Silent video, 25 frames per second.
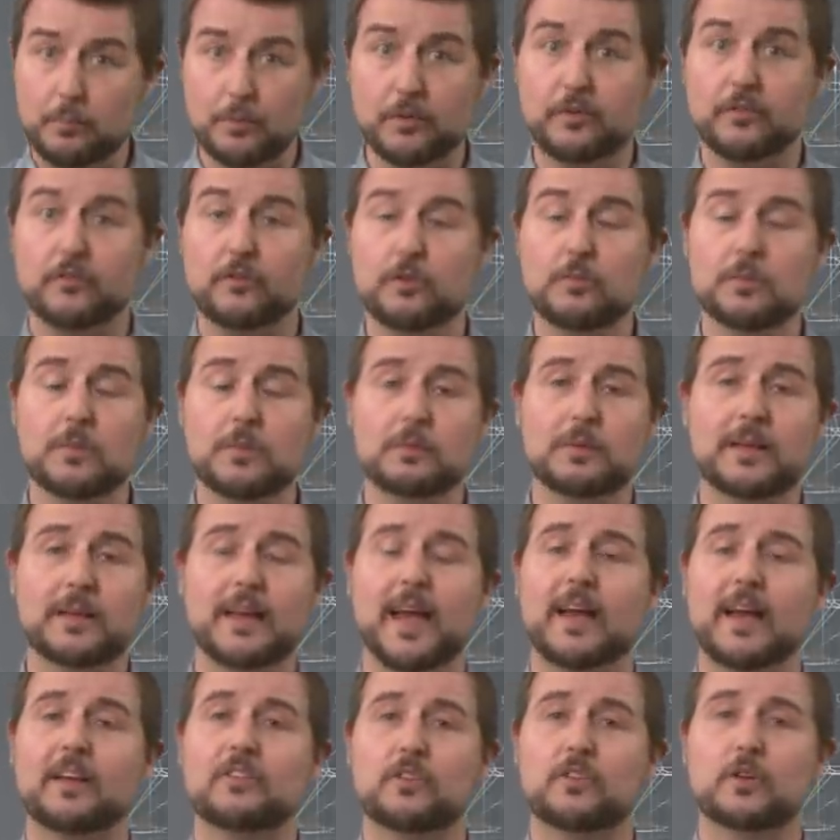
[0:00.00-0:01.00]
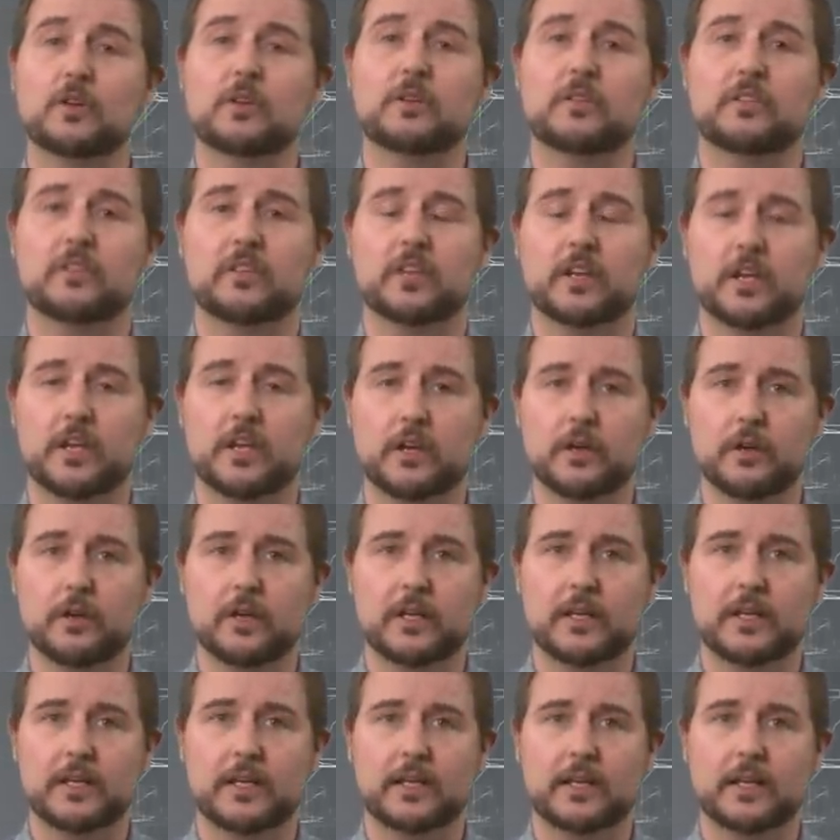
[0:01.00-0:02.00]
presumably has good
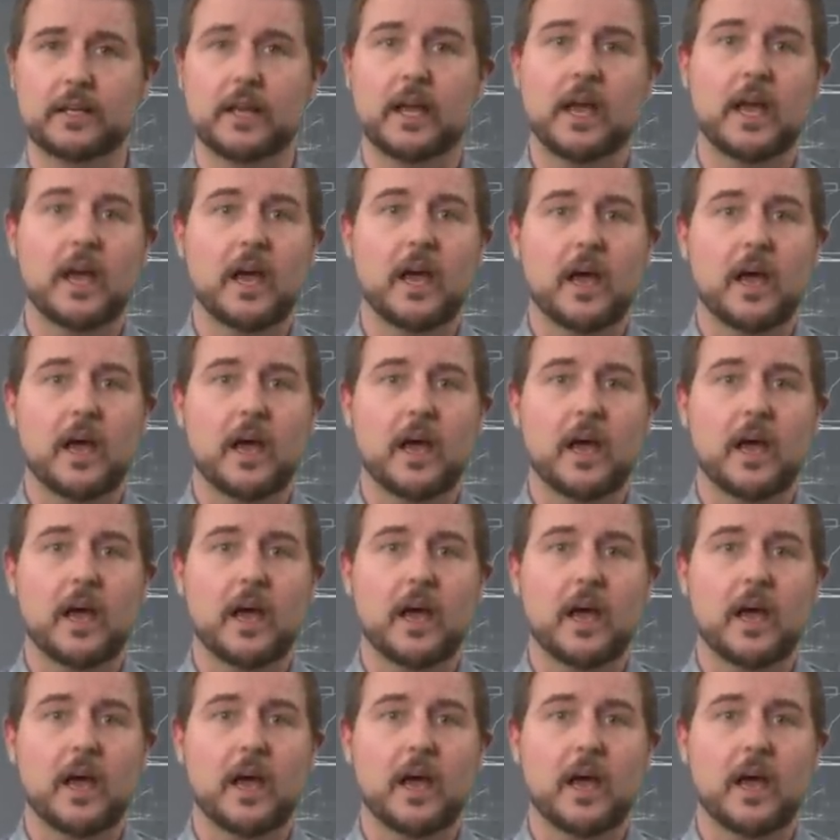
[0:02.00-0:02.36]
security